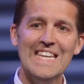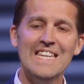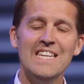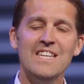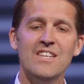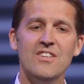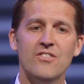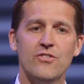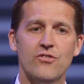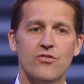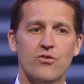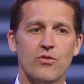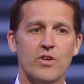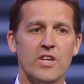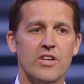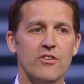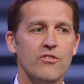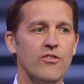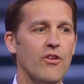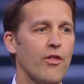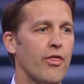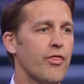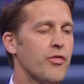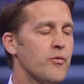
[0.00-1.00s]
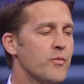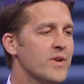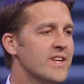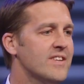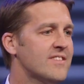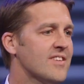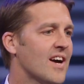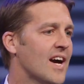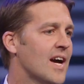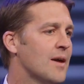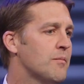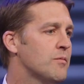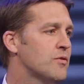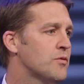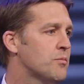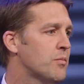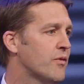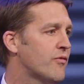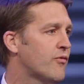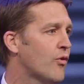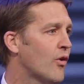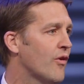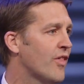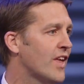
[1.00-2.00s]
industries 3 times
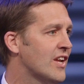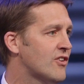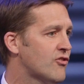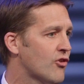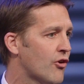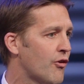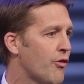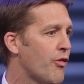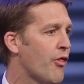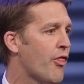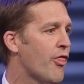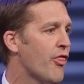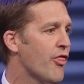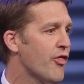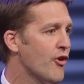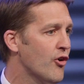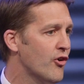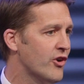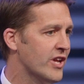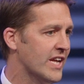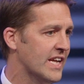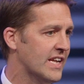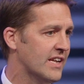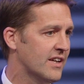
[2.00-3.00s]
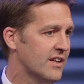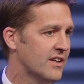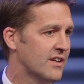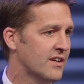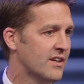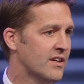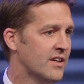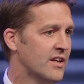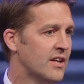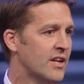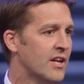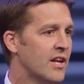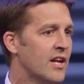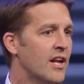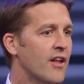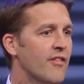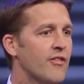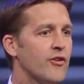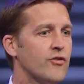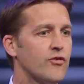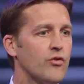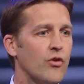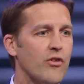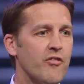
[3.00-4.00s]
before they turn 30.
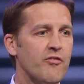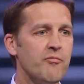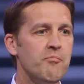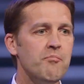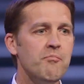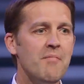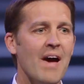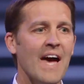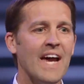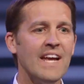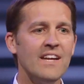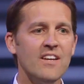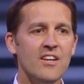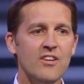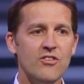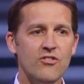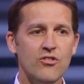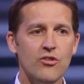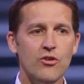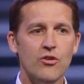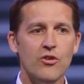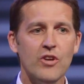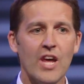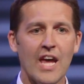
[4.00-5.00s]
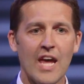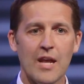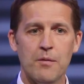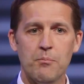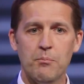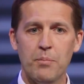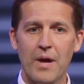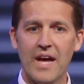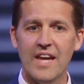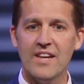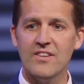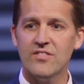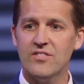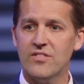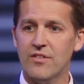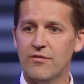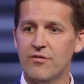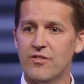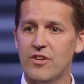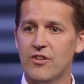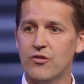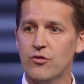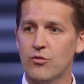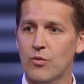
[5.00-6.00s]
The sort of magnitude and pace
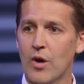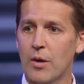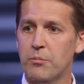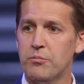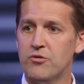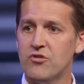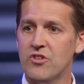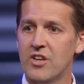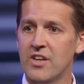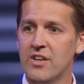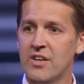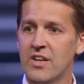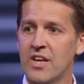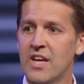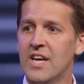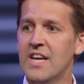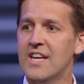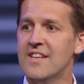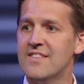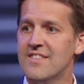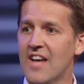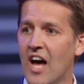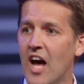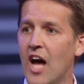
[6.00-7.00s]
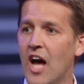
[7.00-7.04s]
of disruption is